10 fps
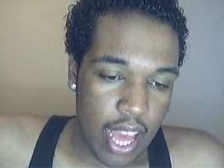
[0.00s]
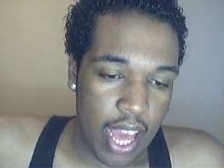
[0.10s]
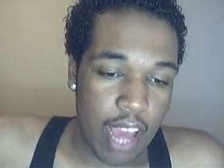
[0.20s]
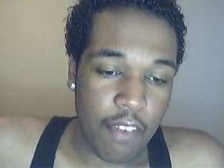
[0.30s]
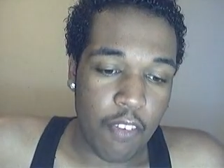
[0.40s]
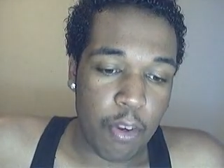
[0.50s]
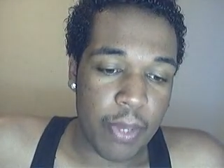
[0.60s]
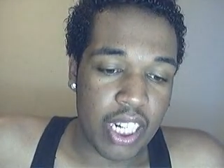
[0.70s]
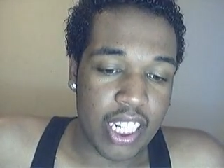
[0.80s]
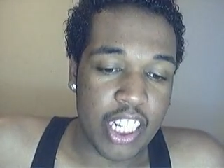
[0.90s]
have you ever
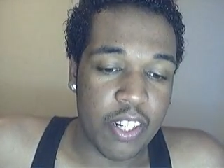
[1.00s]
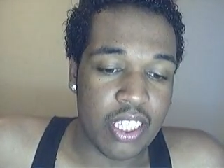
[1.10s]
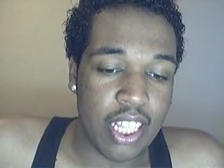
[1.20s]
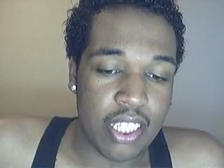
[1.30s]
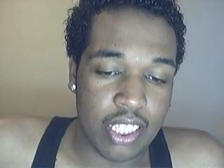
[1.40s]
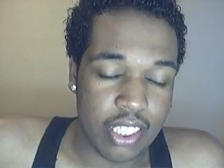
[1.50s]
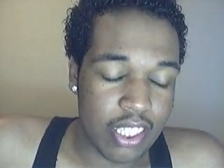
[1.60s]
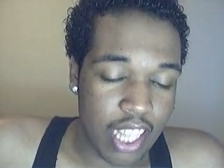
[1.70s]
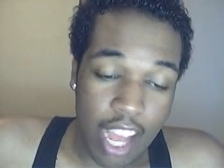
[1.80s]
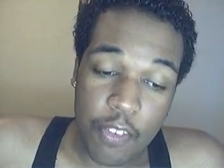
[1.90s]
been in a near death?
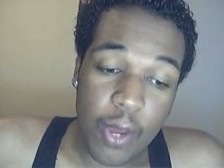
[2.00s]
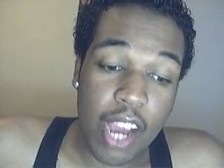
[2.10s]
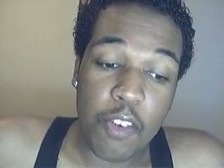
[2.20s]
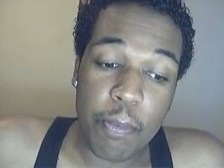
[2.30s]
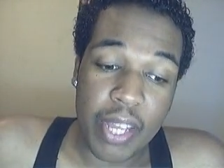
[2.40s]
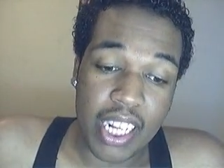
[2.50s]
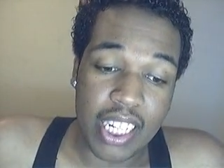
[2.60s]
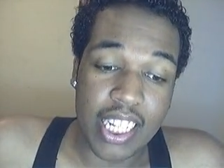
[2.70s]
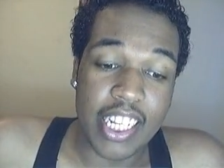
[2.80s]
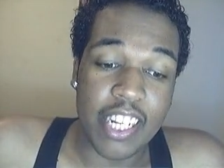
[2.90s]
Have you ever been
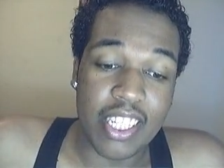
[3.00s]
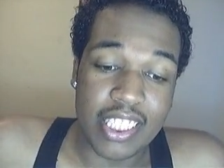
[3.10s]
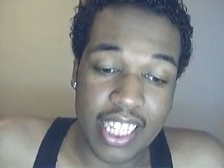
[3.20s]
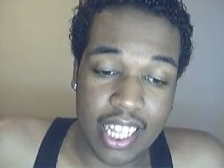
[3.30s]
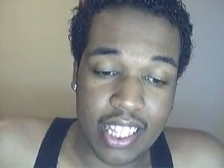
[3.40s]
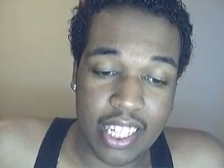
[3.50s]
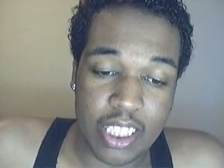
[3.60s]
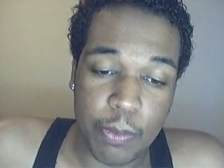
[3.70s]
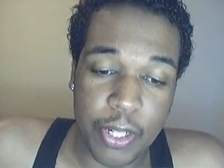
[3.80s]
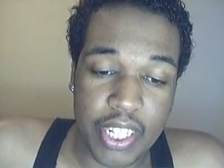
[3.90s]
in a near death
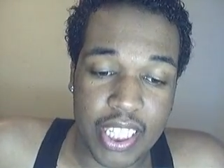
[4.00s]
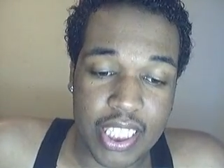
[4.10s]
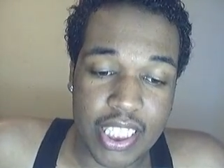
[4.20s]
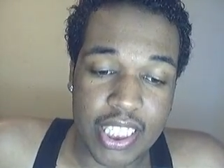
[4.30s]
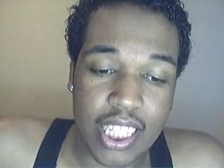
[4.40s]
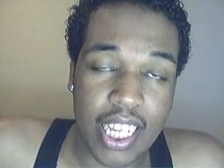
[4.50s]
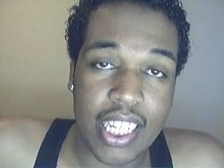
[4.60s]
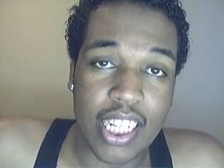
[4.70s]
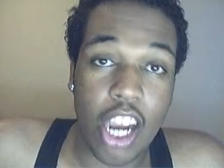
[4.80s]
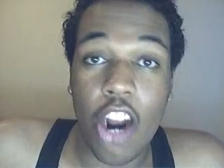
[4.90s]
experience?
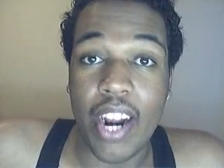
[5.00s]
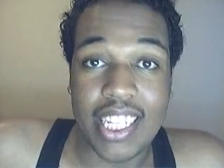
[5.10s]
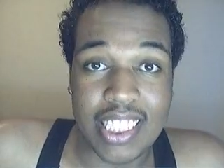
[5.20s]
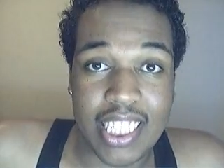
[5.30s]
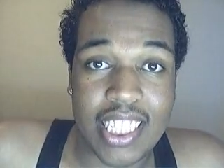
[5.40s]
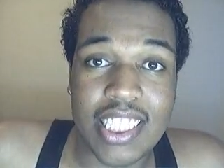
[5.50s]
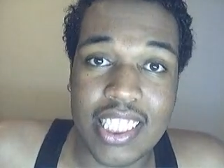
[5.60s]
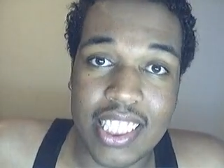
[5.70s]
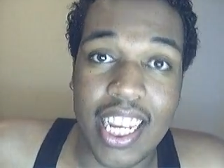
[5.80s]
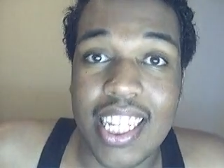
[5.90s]
Car accidents?
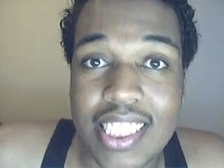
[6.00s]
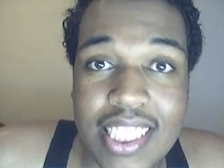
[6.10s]
Yes.